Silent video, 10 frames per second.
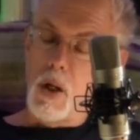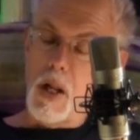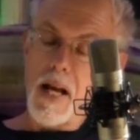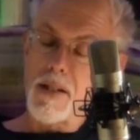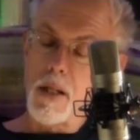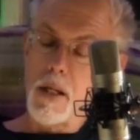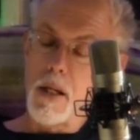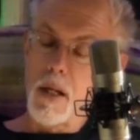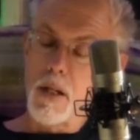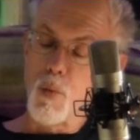
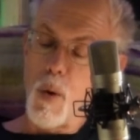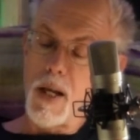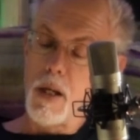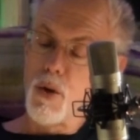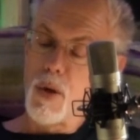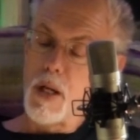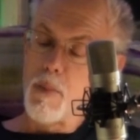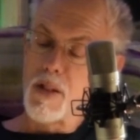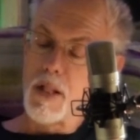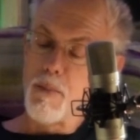Lastly, in his waking
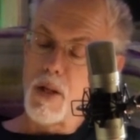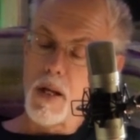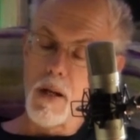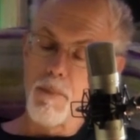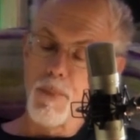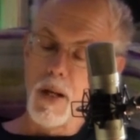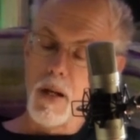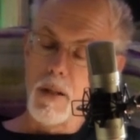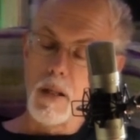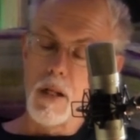dream, it seemed to him
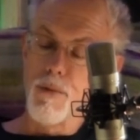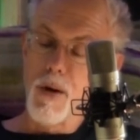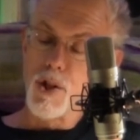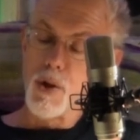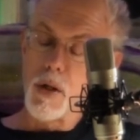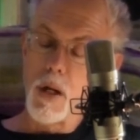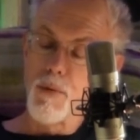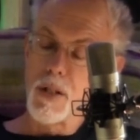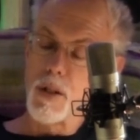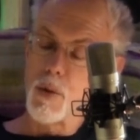that the adventurer
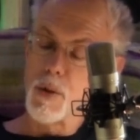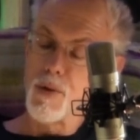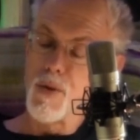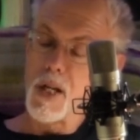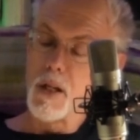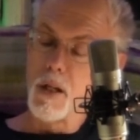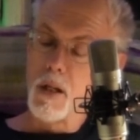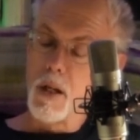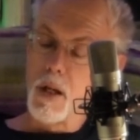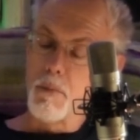had risen to his feet,
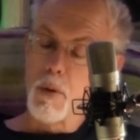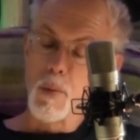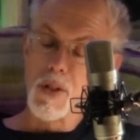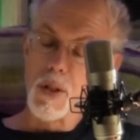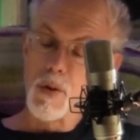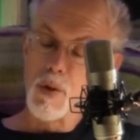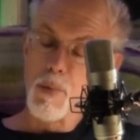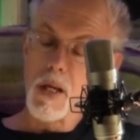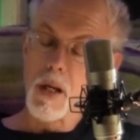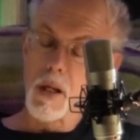but was still
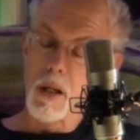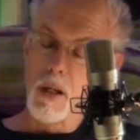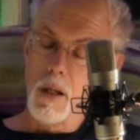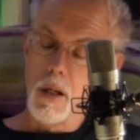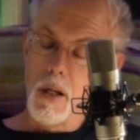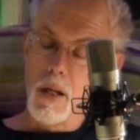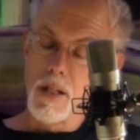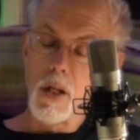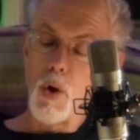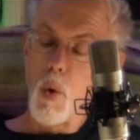speaking,
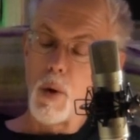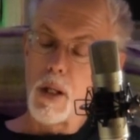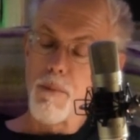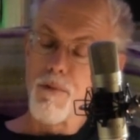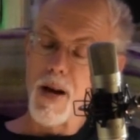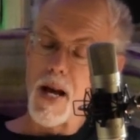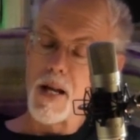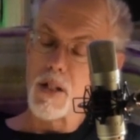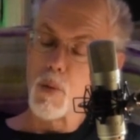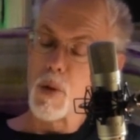still holding him
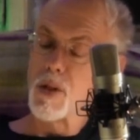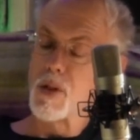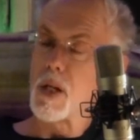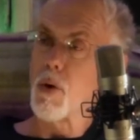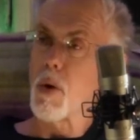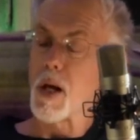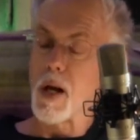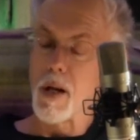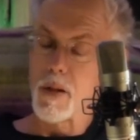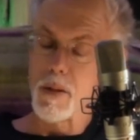fast with his sea-gray
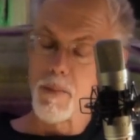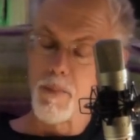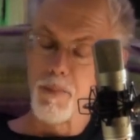eyes.